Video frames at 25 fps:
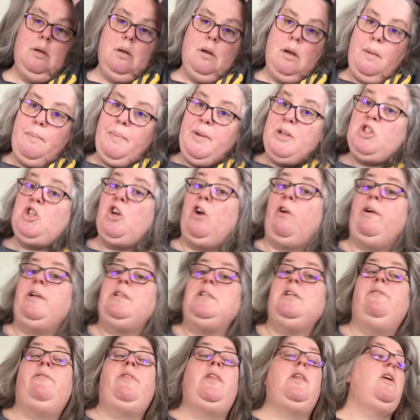a
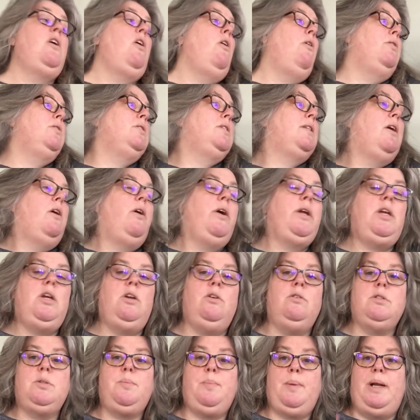majority of the yarns that I
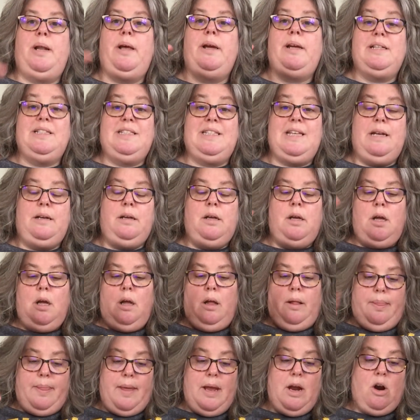used, but like I said,
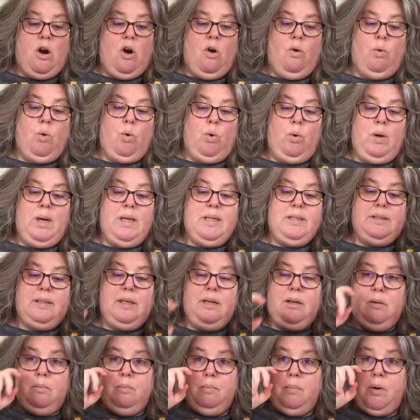they are all
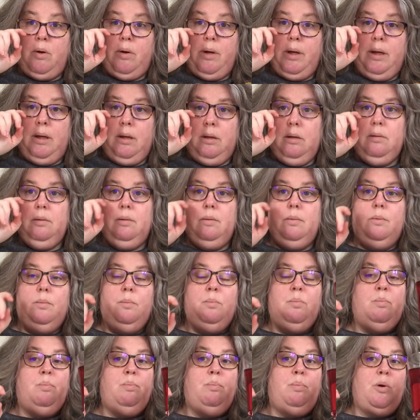listed on my
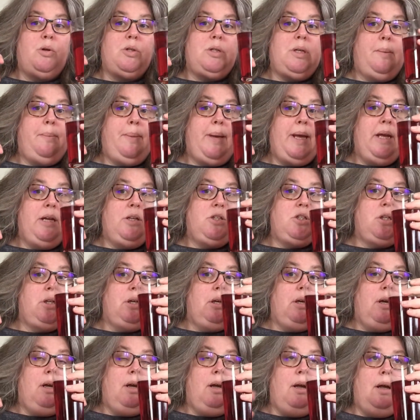project page,
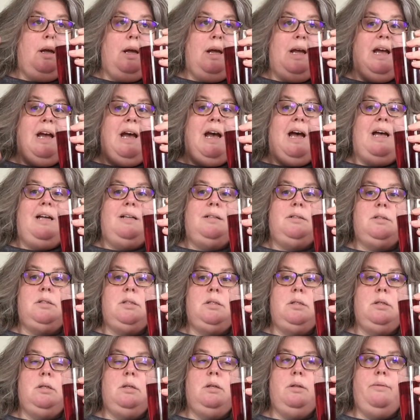
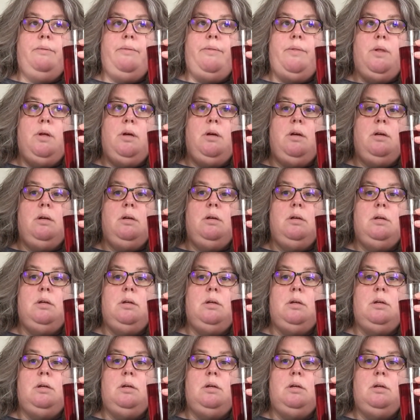and the